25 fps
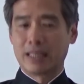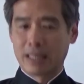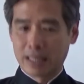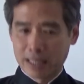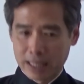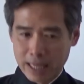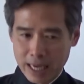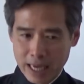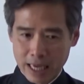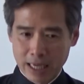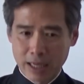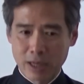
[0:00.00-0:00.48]

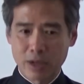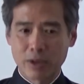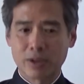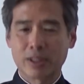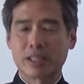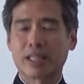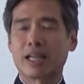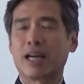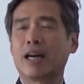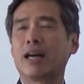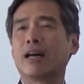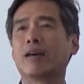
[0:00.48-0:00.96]
Take your
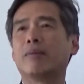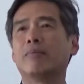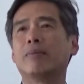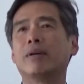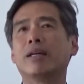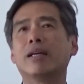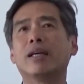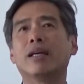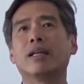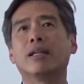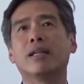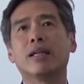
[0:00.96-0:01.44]
time
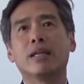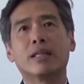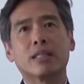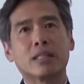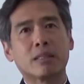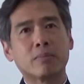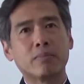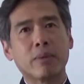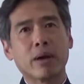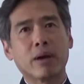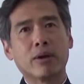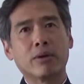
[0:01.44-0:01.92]
and
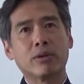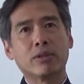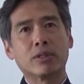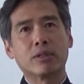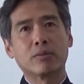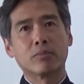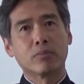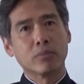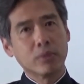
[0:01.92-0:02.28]
experience